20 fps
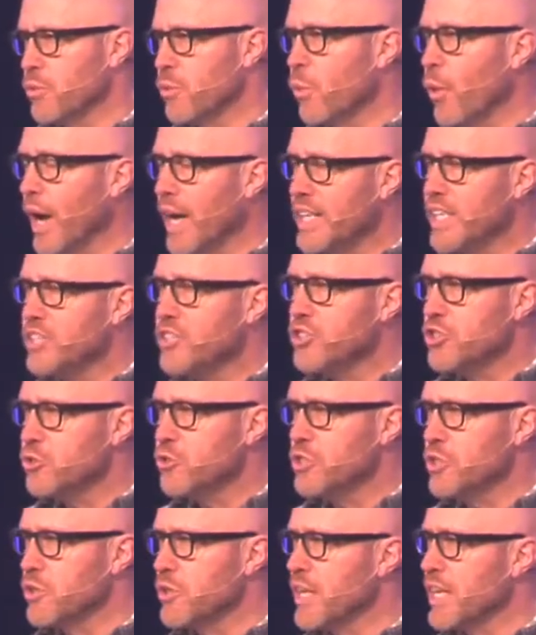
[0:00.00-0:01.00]
Why did you
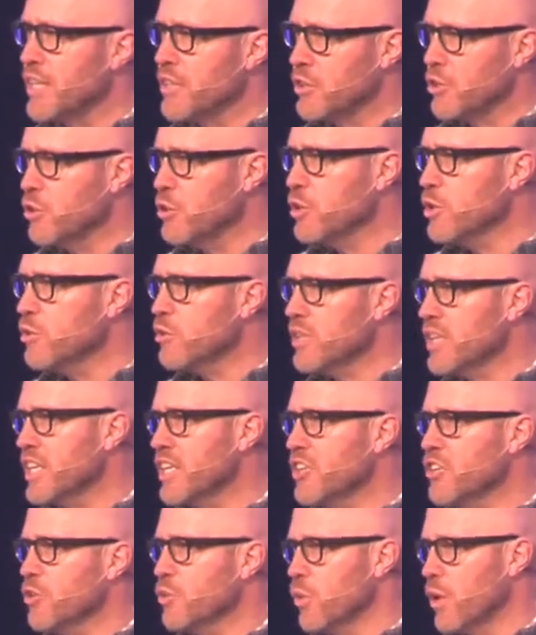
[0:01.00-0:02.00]
do that and who do you
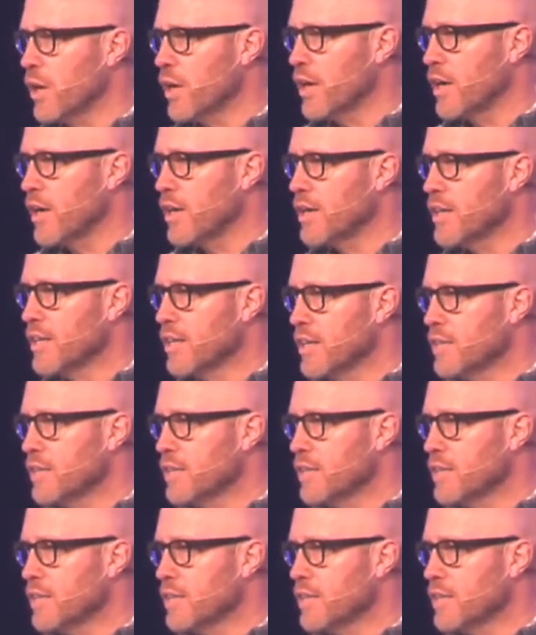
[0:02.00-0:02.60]
think you are?